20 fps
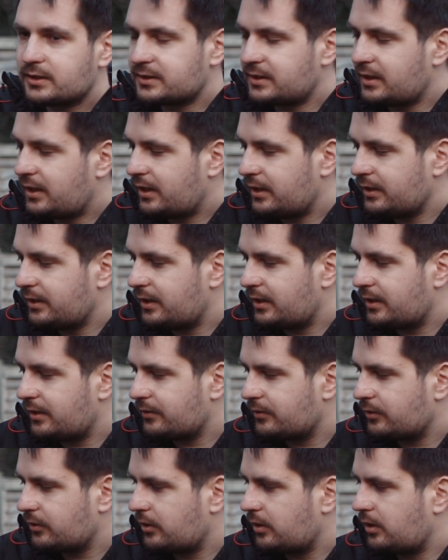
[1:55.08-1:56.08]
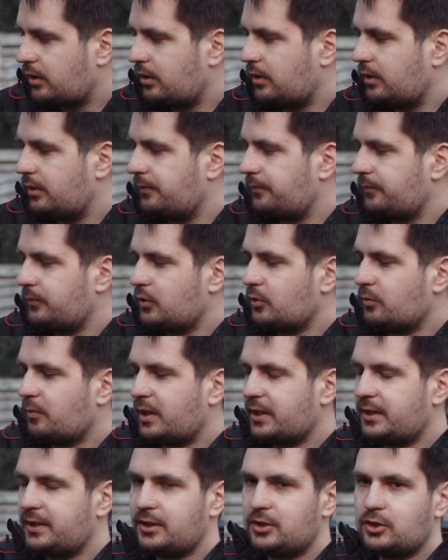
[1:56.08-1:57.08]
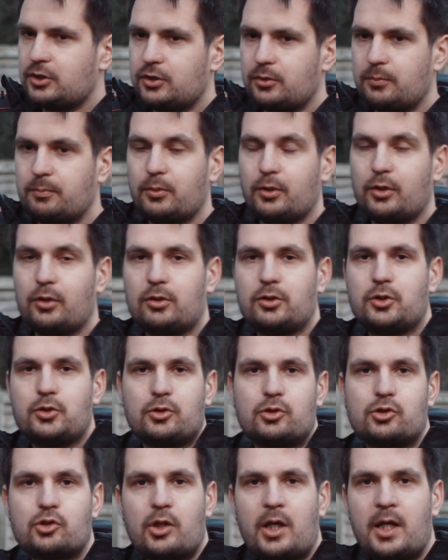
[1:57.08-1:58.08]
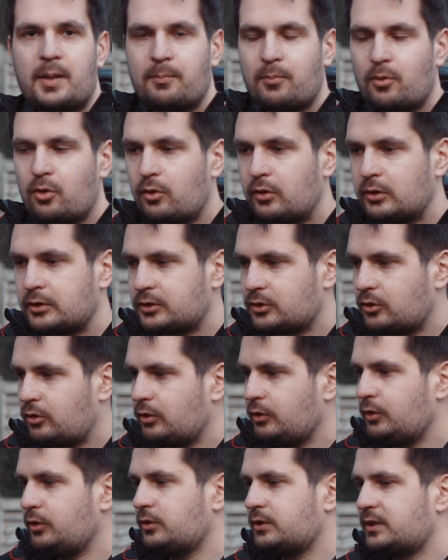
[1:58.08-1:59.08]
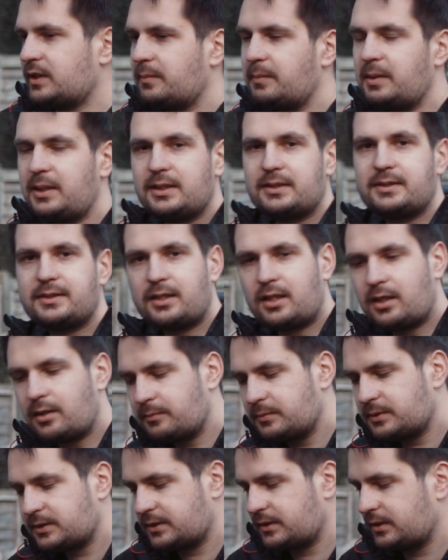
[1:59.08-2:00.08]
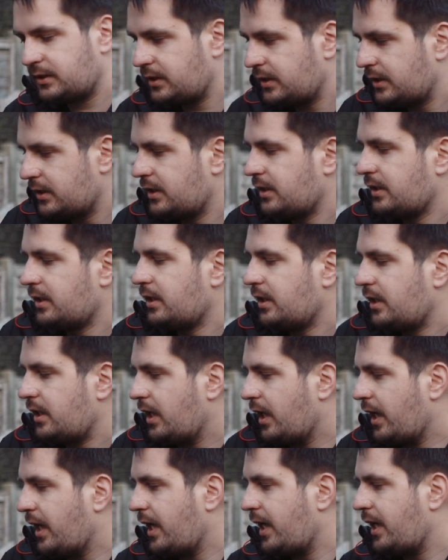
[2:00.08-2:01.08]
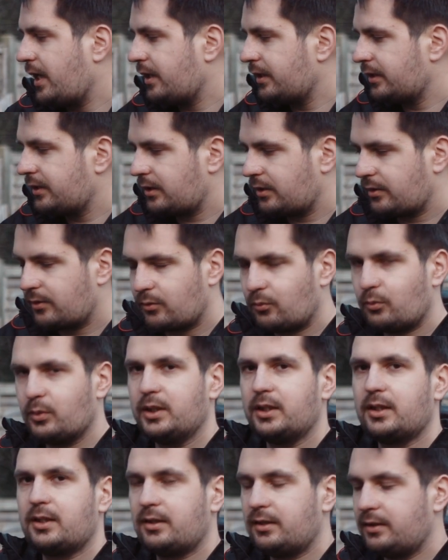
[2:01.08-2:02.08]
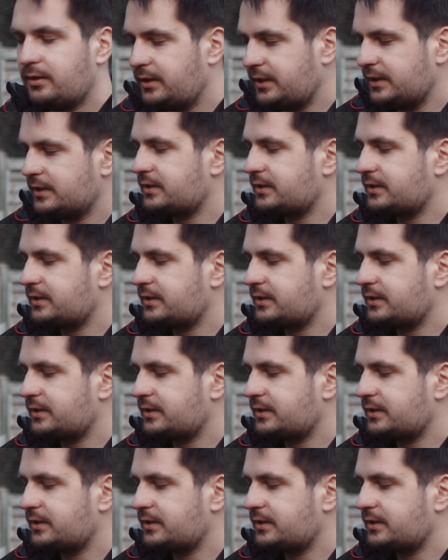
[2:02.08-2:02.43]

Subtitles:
slider, you might need to put on 2 tripods or use stability arms. And with this